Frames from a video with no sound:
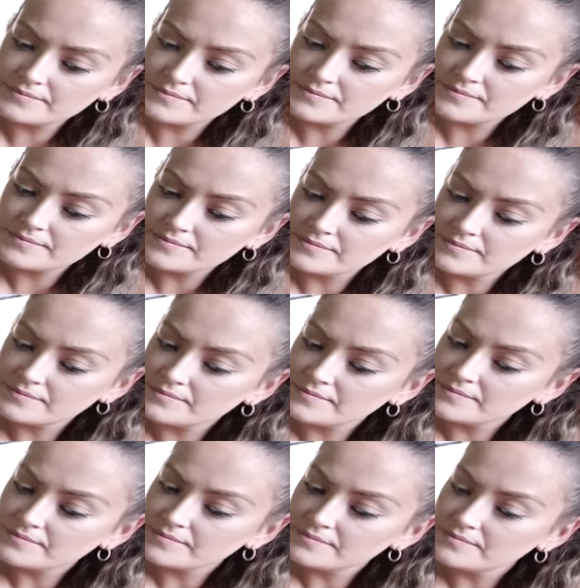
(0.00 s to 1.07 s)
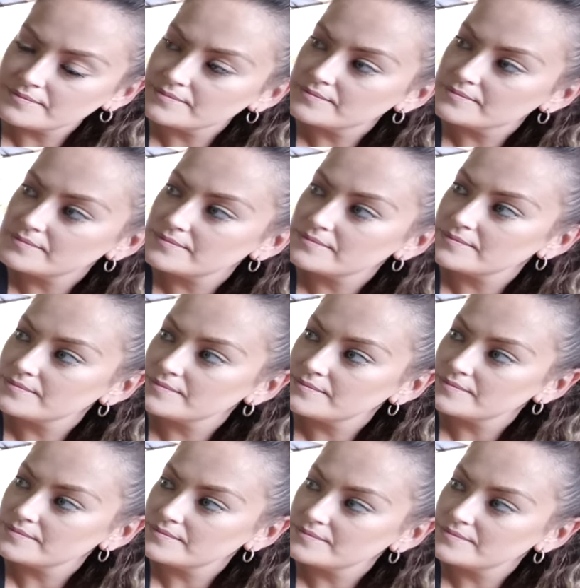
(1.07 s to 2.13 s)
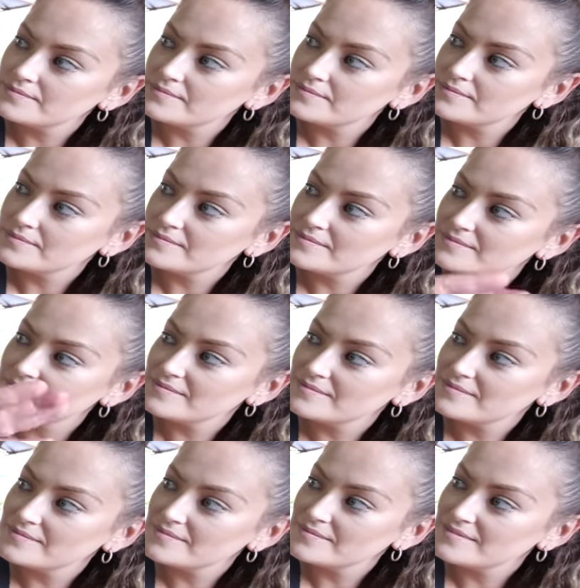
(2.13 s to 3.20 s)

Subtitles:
[no speech]